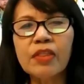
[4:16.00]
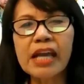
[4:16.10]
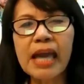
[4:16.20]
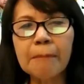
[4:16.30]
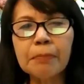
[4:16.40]
the
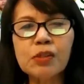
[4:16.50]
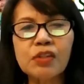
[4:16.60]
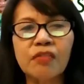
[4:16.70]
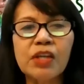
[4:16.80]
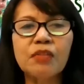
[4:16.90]
campus
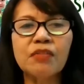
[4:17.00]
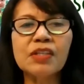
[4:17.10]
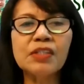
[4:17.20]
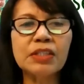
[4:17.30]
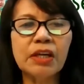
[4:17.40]
of the
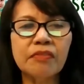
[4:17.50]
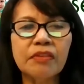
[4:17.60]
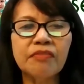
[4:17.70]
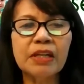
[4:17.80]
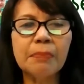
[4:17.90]
University of
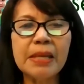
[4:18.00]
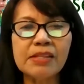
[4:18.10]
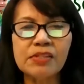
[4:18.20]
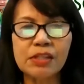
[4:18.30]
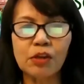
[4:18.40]
the
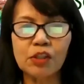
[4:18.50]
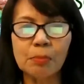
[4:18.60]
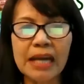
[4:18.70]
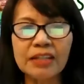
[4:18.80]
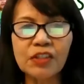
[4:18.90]
Philippines, Los
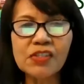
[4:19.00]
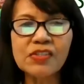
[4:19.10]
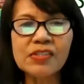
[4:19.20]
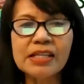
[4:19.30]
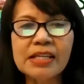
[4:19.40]

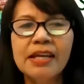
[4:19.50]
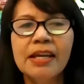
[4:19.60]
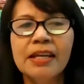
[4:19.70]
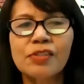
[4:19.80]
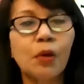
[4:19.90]
Baños.
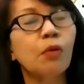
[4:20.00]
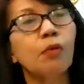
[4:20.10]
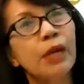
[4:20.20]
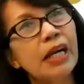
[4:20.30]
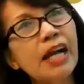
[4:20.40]
So
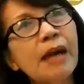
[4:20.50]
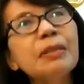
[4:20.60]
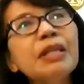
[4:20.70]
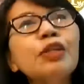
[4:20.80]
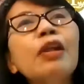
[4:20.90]
we are
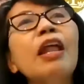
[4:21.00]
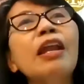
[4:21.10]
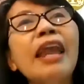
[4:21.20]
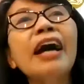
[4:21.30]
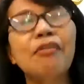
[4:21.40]
coming to you
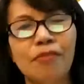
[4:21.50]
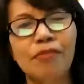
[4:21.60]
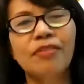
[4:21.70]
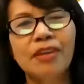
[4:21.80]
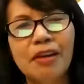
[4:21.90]
live
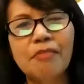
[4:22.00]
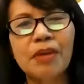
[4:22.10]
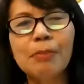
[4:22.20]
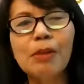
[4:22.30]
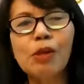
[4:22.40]

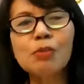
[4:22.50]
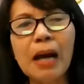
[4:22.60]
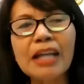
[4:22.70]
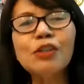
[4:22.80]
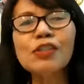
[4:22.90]
from Los
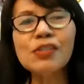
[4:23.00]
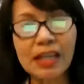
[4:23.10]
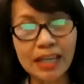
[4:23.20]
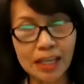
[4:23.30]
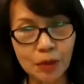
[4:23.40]
Baños,
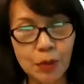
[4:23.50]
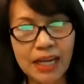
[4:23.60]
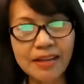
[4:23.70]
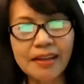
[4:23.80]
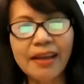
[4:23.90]

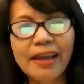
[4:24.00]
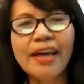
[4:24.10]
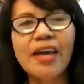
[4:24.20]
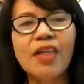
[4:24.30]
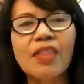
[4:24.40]
Laguna,
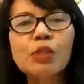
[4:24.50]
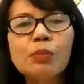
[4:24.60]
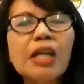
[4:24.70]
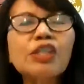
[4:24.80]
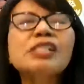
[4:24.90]
the
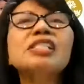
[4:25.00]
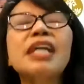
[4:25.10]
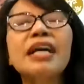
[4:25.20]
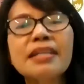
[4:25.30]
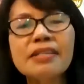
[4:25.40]
special
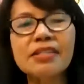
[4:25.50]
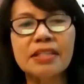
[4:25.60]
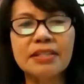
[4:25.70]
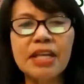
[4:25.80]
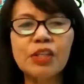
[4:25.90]
science
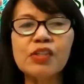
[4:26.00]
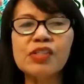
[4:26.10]
and nature